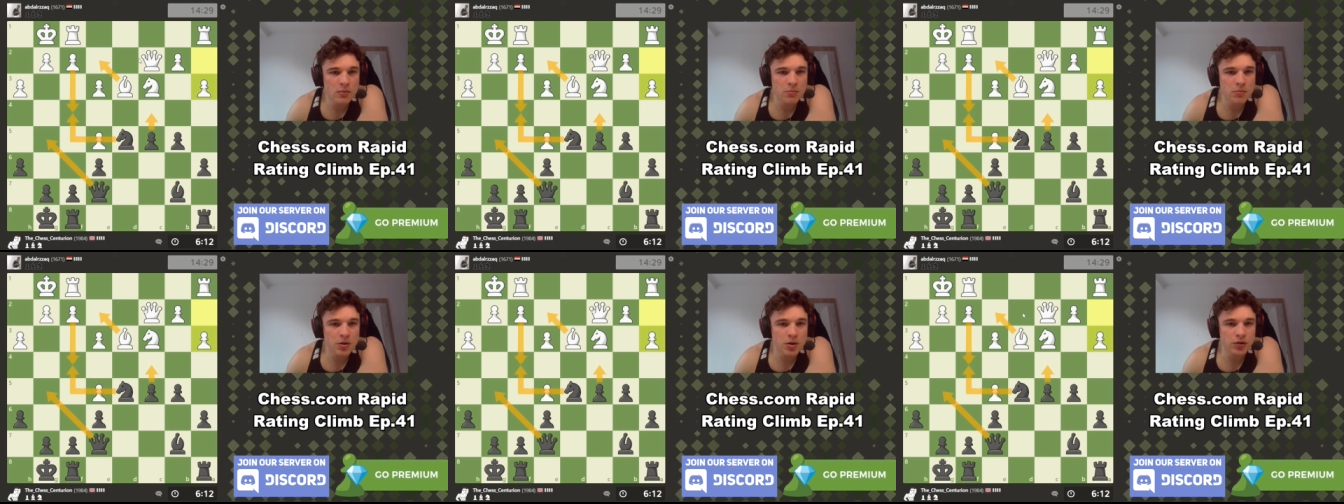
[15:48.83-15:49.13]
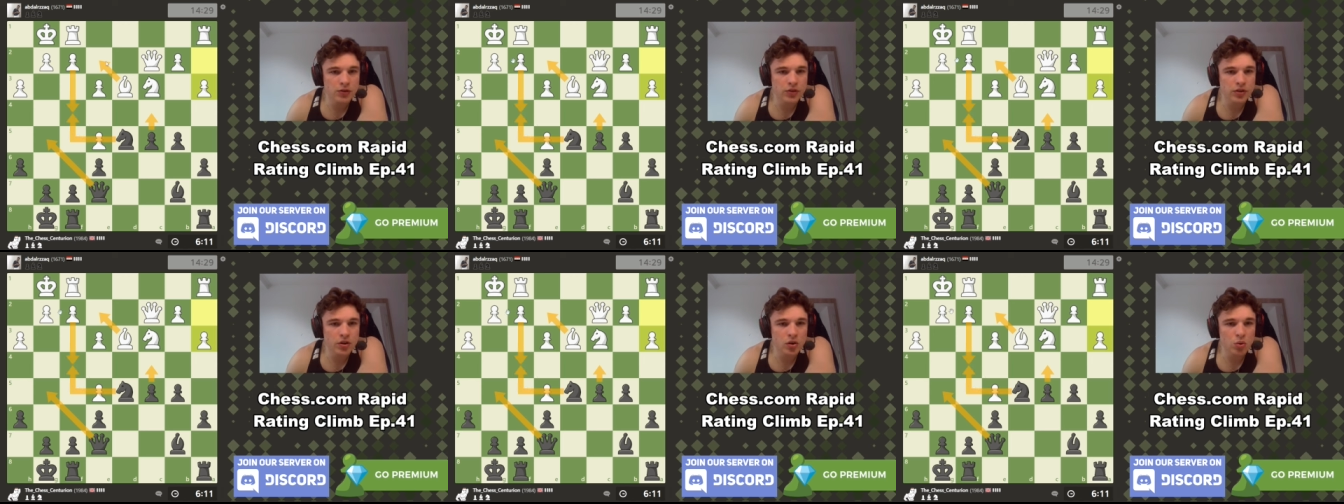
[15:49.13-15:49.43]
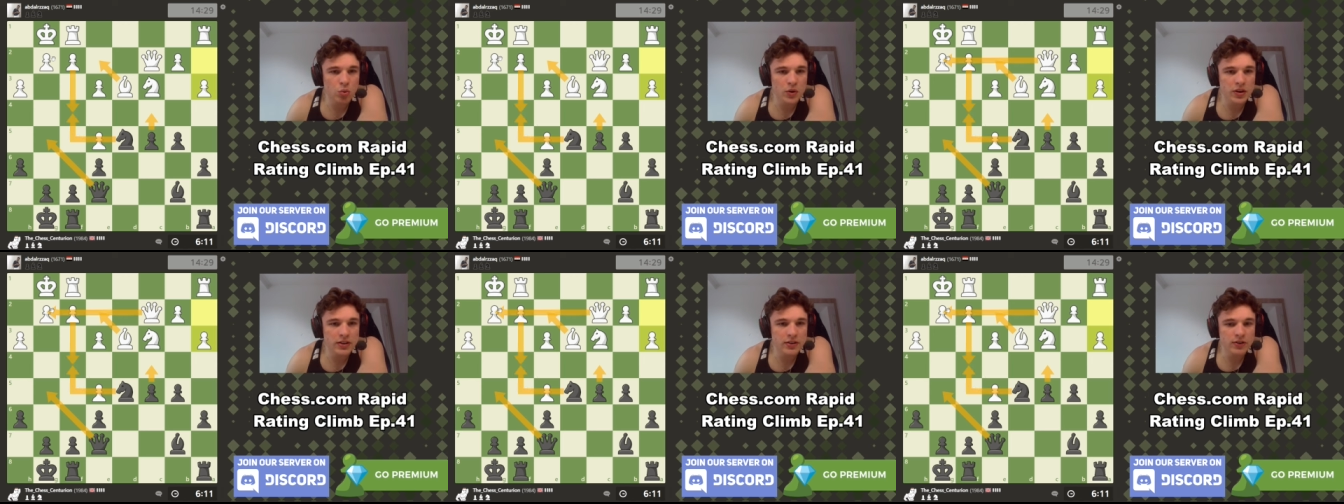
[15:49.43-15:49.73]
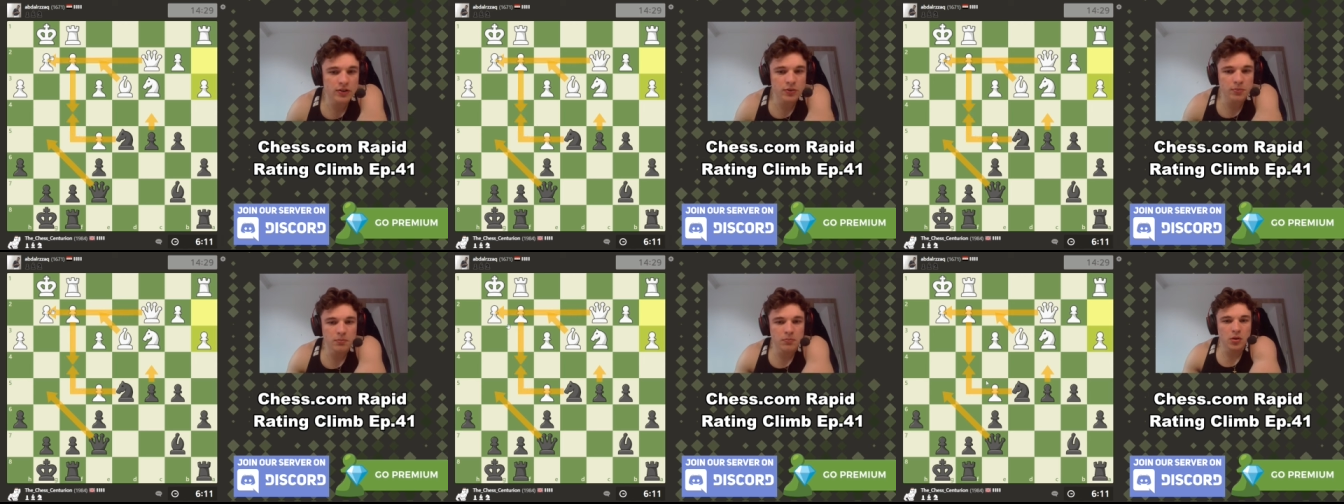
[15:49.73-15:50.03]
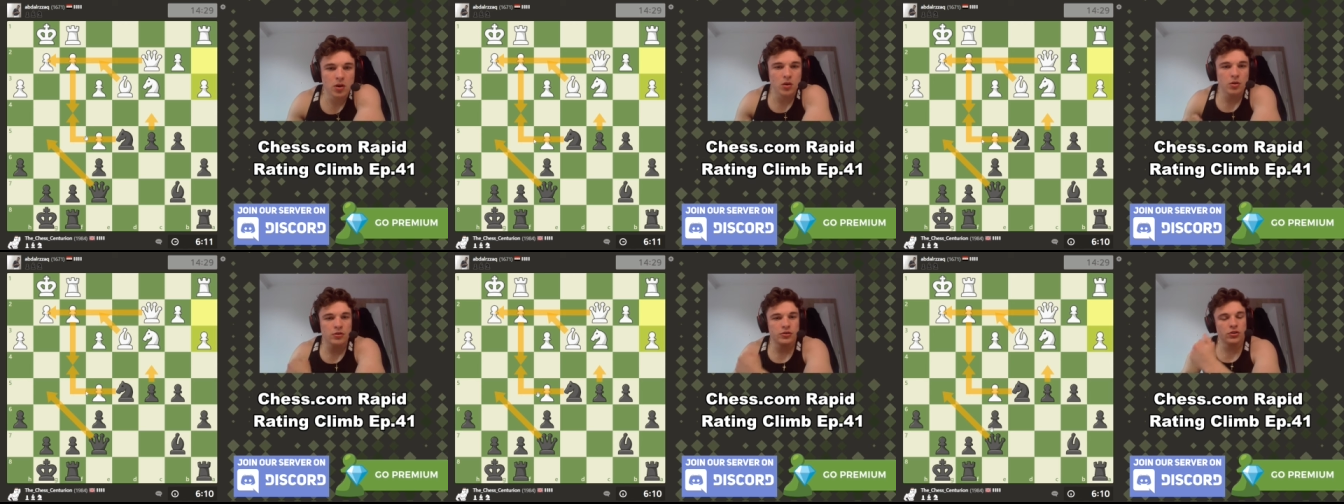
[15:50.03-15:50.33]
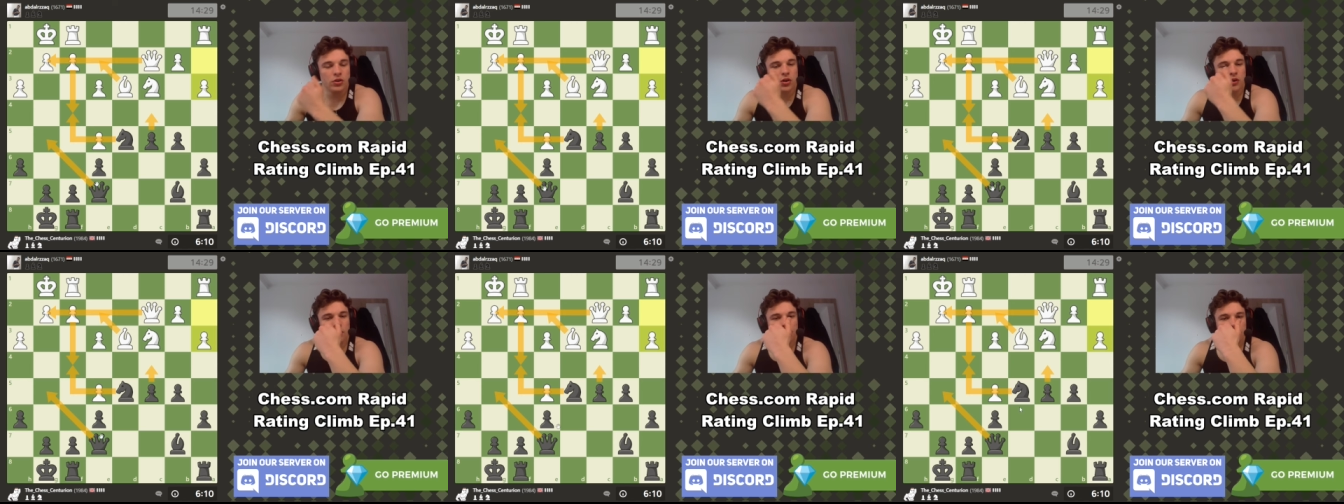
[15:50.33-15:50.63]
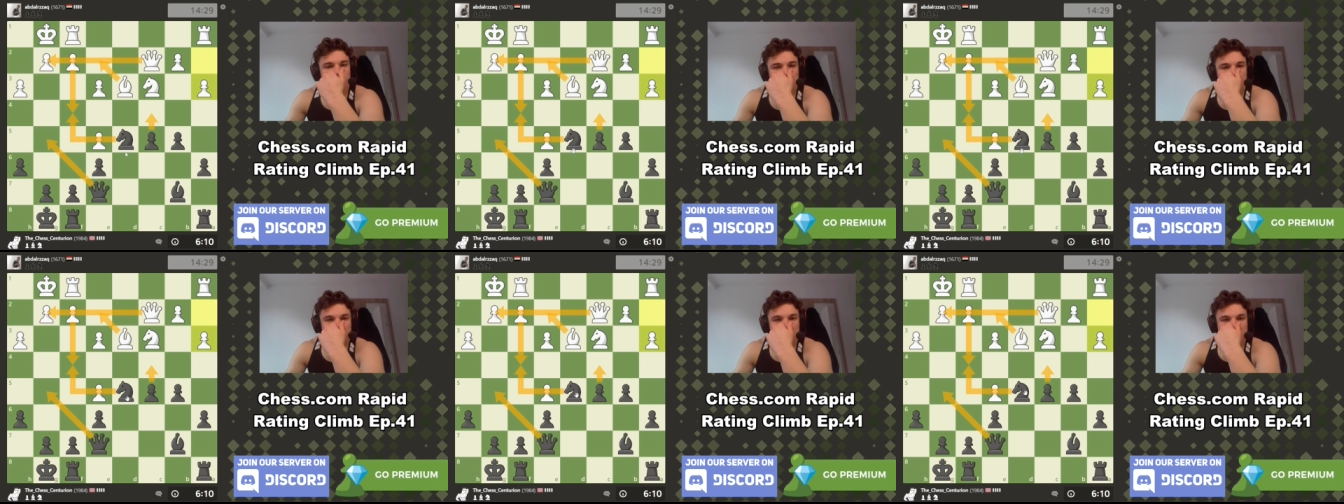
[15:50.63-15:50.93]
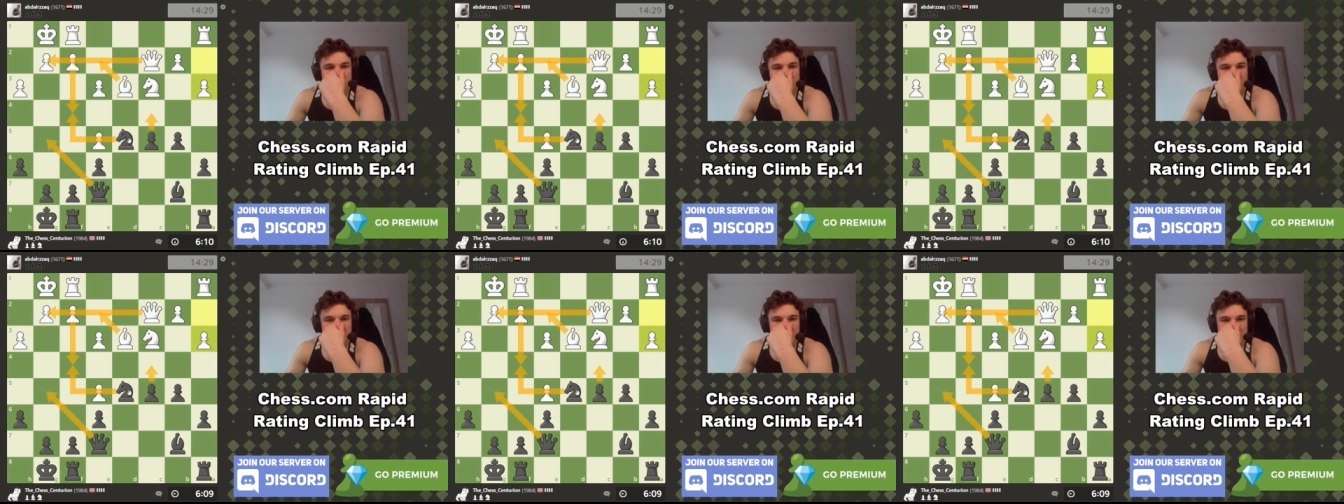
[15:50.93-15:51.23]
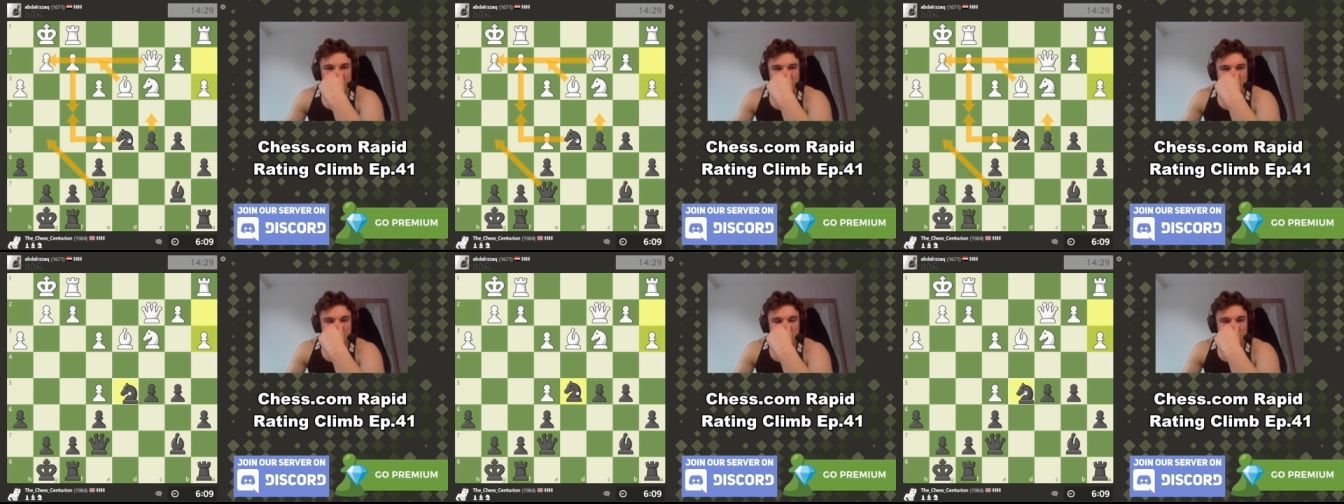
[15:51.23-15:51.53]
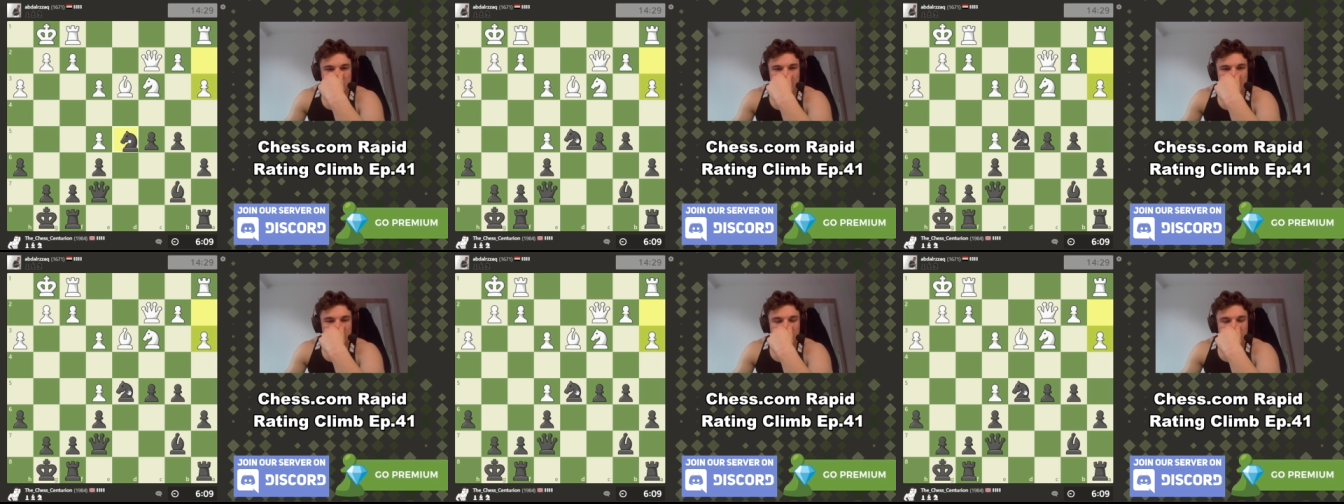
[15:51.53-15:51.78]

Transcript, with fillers: because the queen's blocked off from defending g